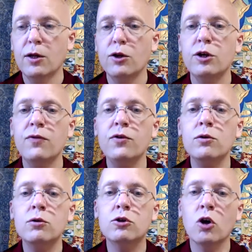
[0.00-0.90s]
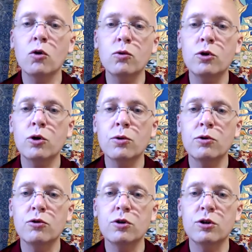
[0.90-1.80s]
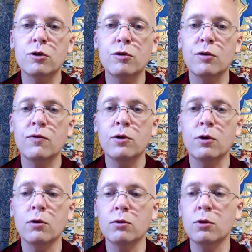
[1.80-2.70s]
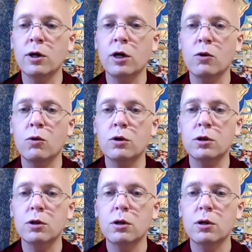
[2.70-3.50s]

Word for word: If you don't know the traditions of your own language